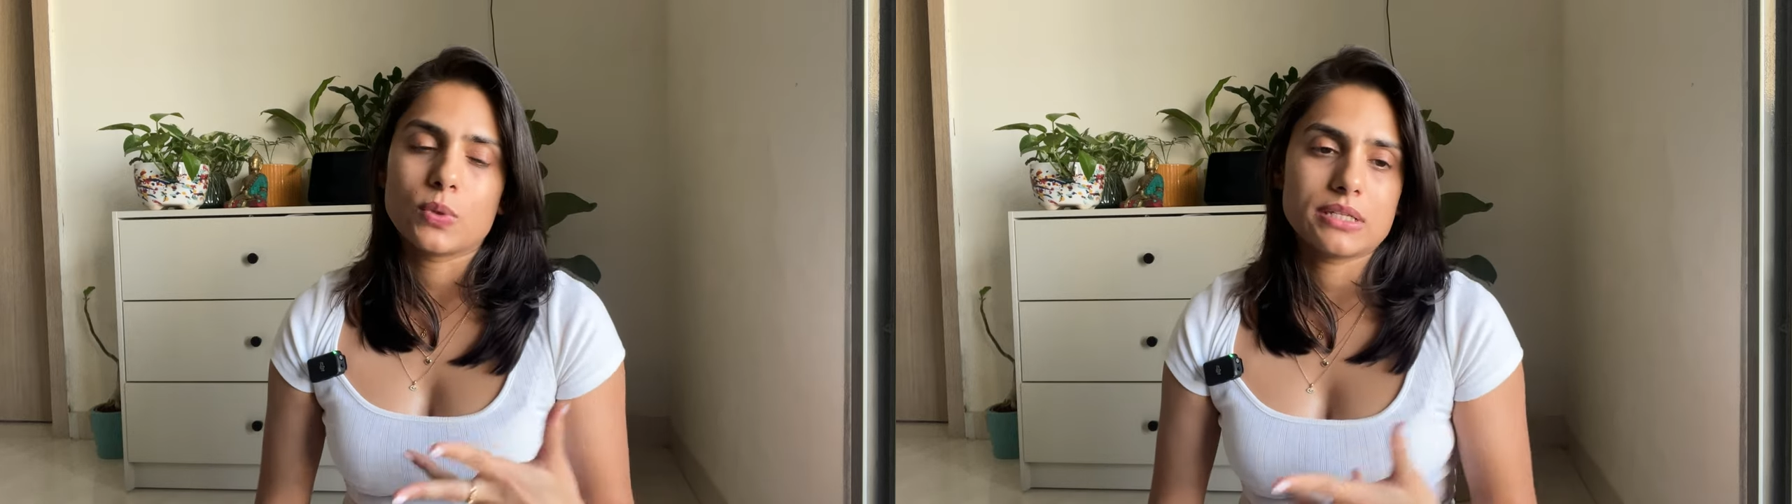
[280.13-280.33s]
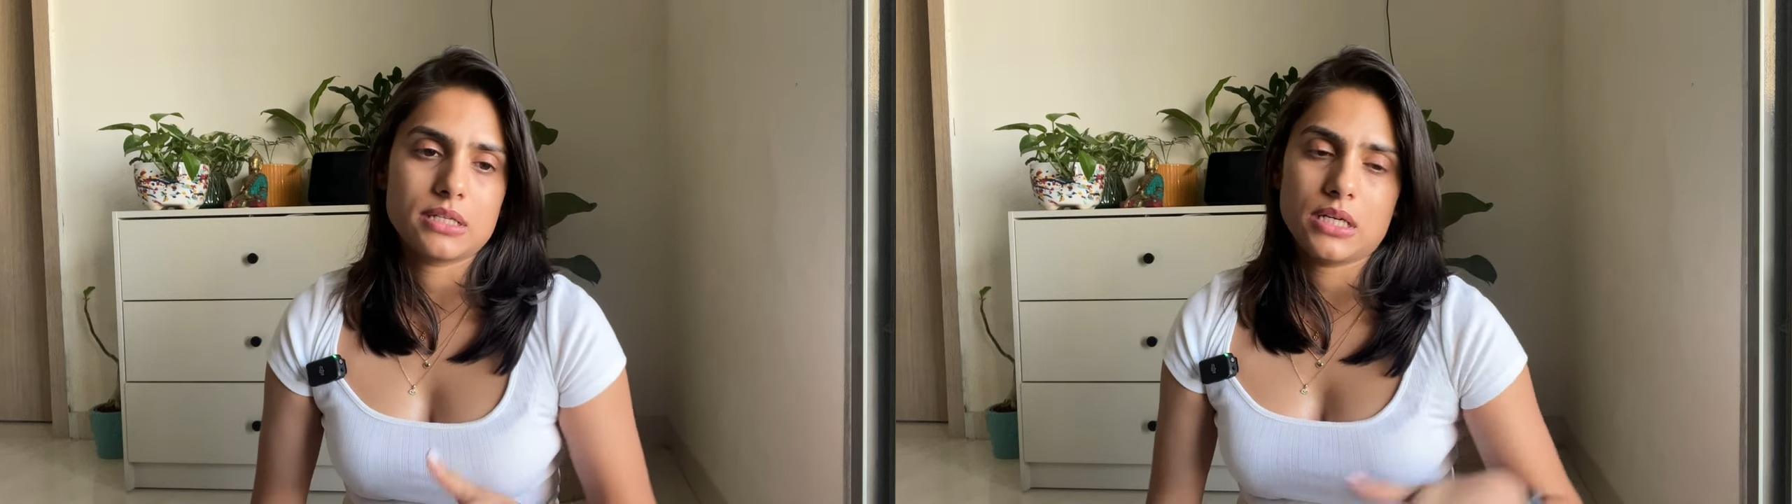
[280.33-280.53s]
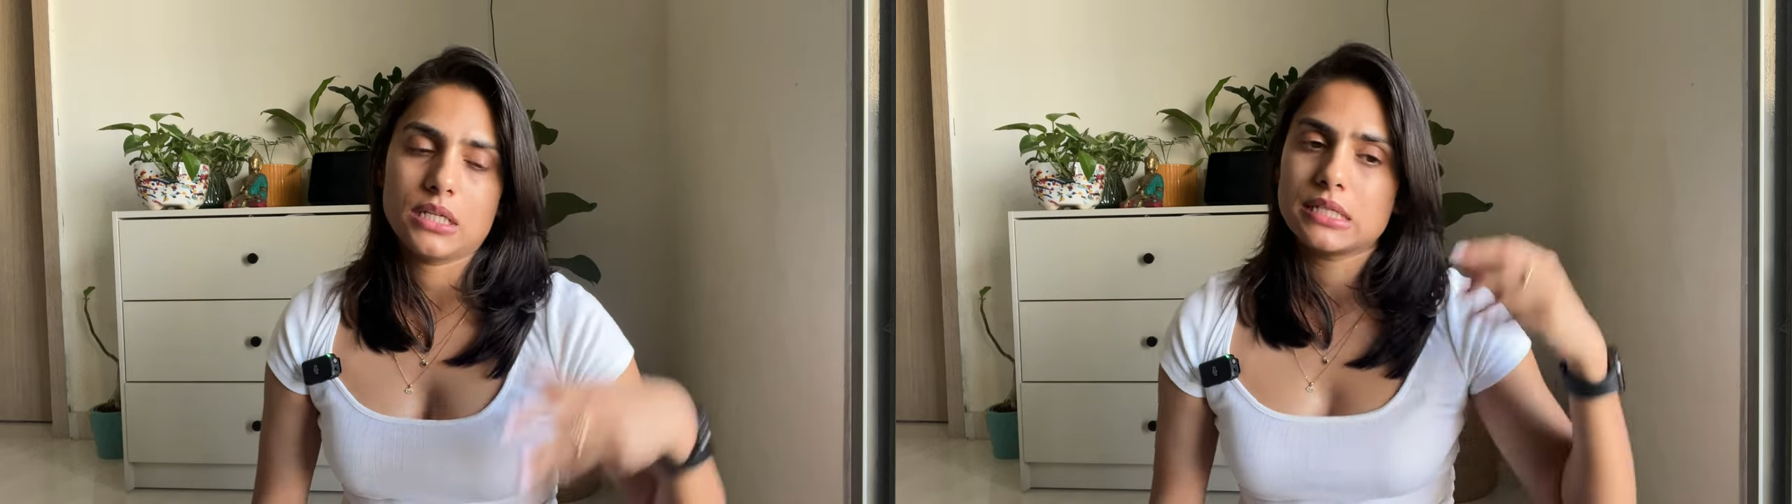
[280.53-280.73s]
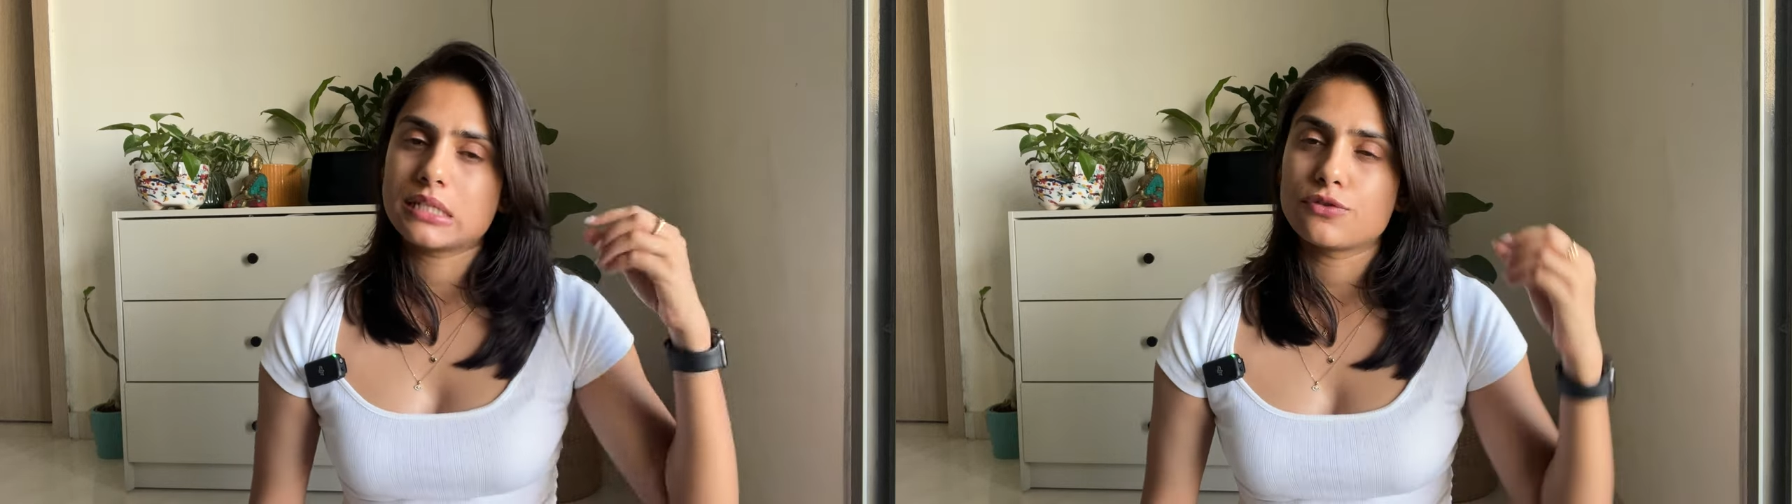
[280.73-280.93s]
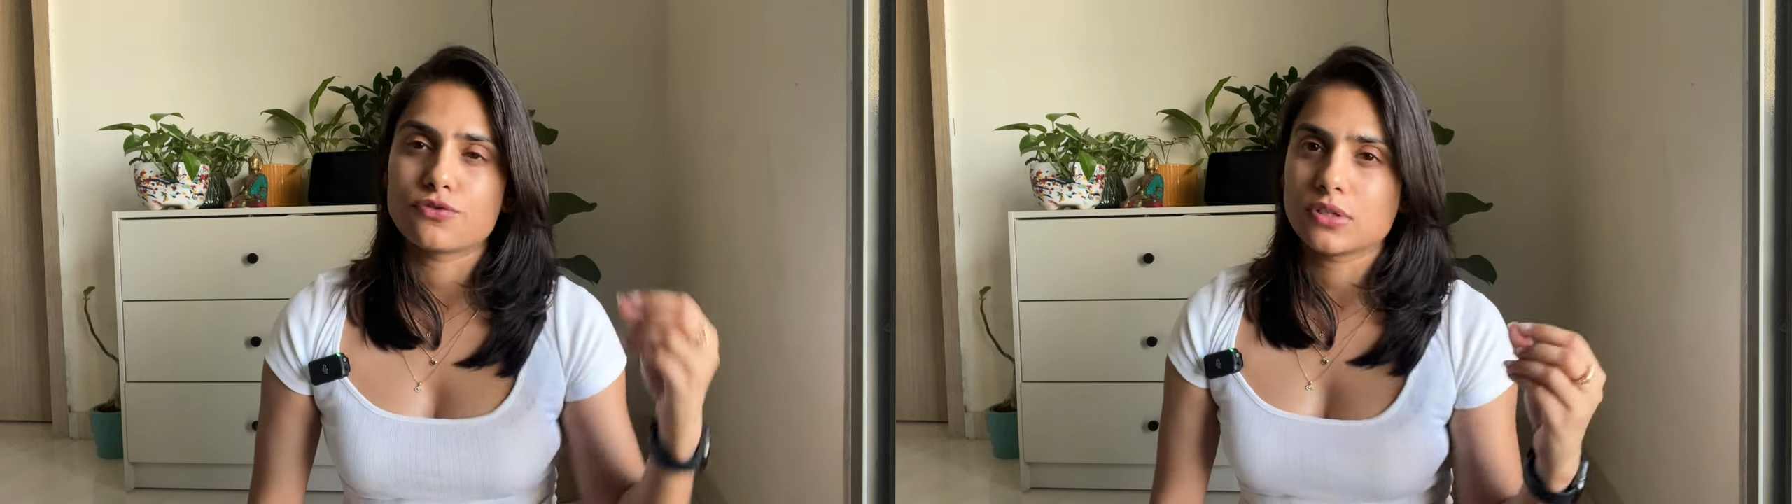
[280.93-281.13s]
cuisines,
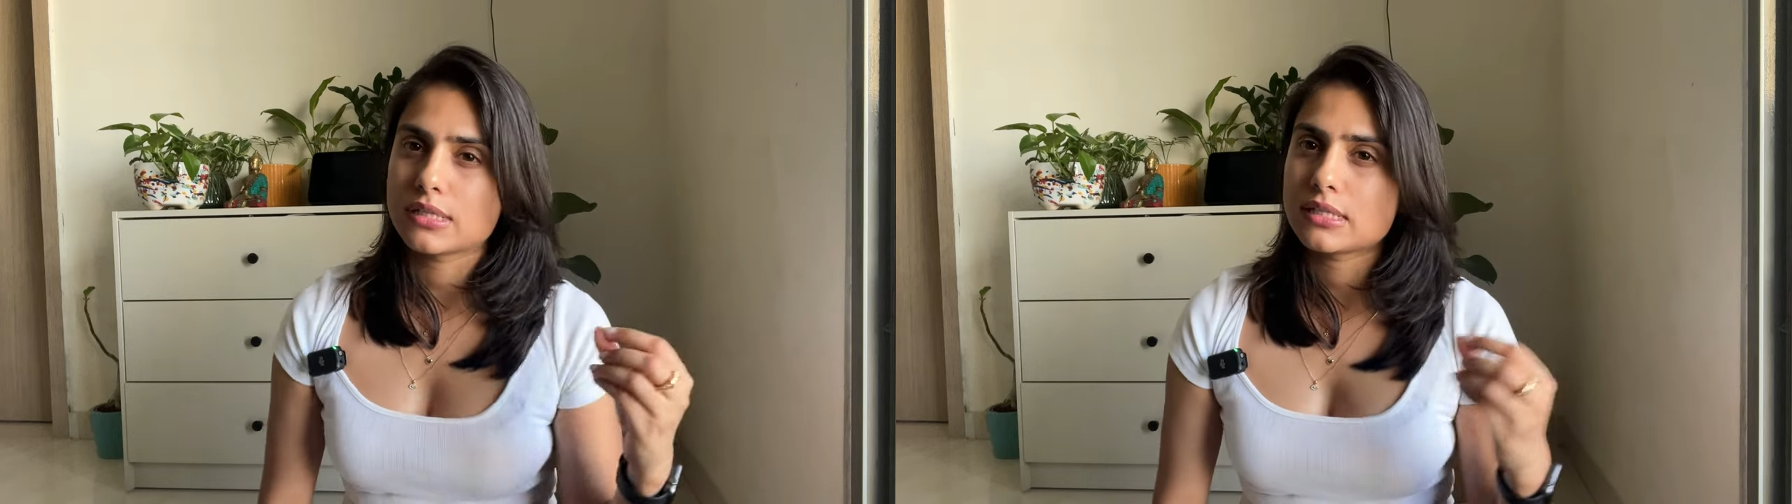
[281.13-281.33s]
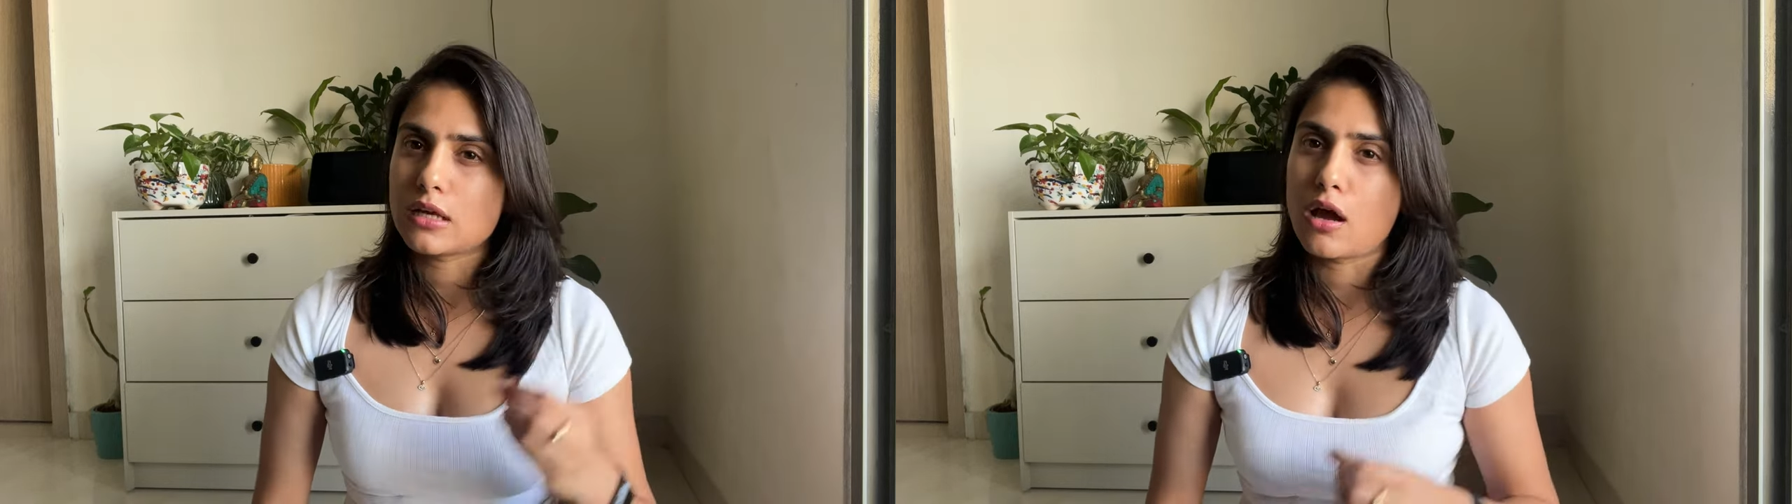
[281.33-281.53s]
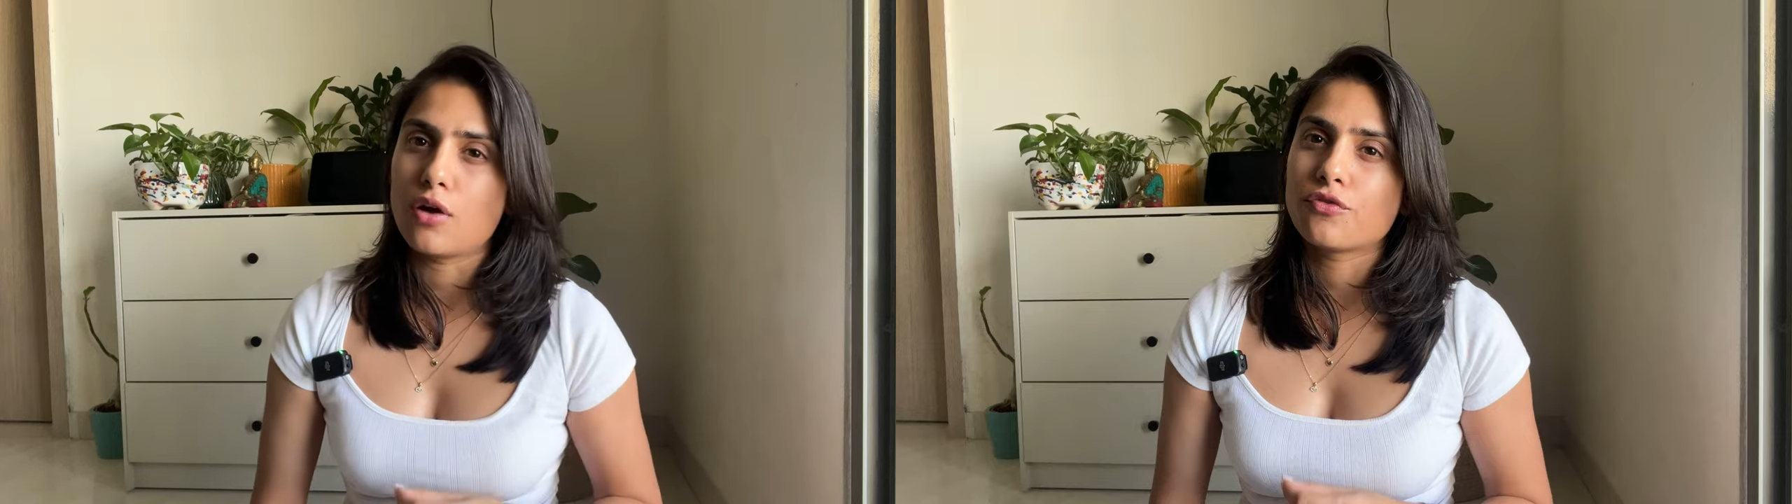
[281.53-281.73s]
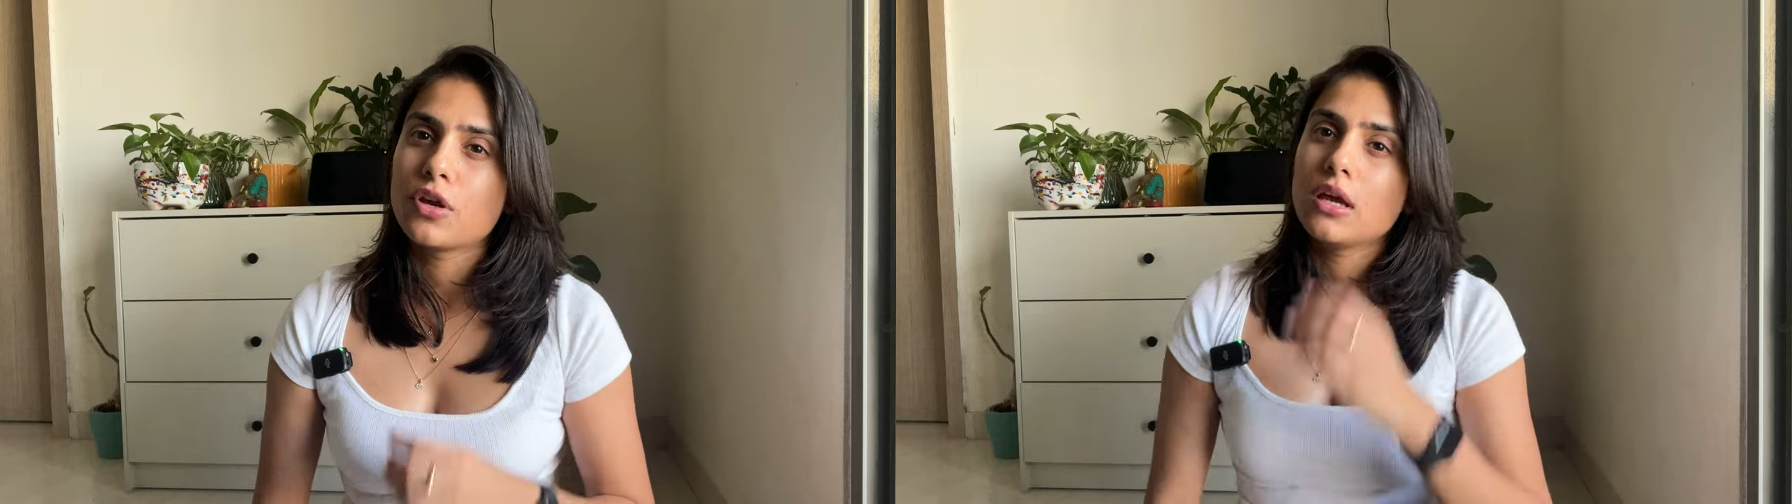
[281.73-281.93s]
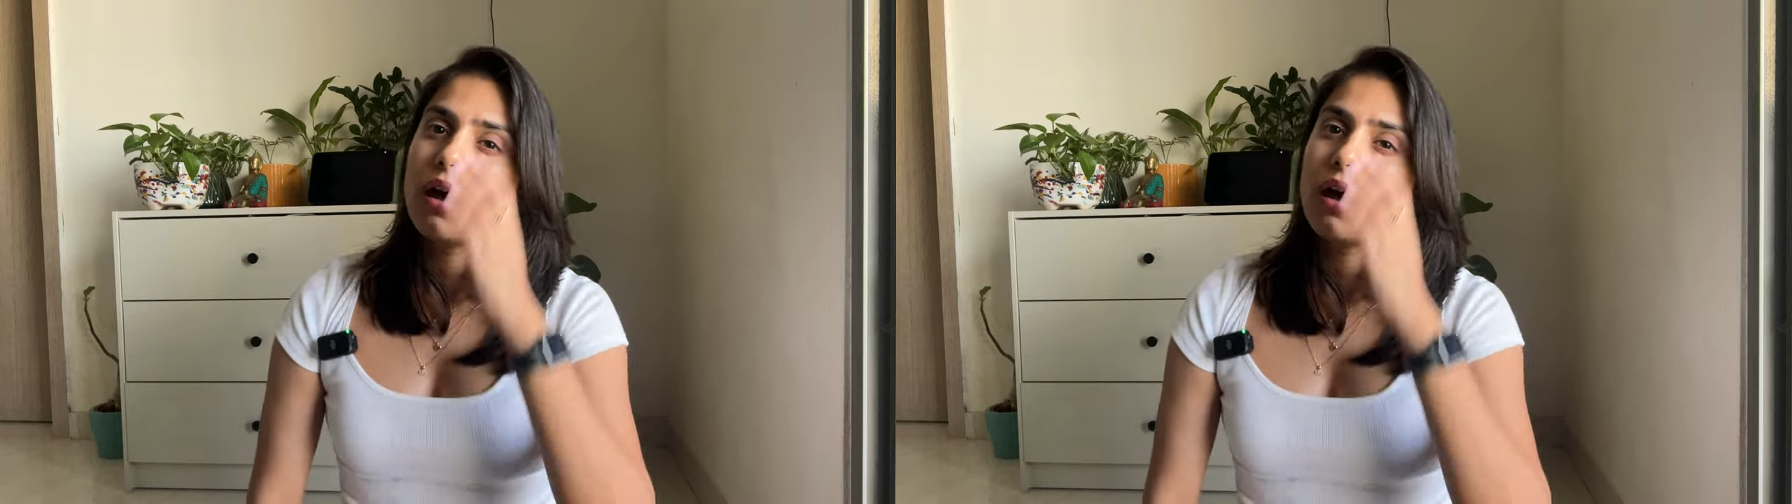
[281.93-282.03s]
different stuff,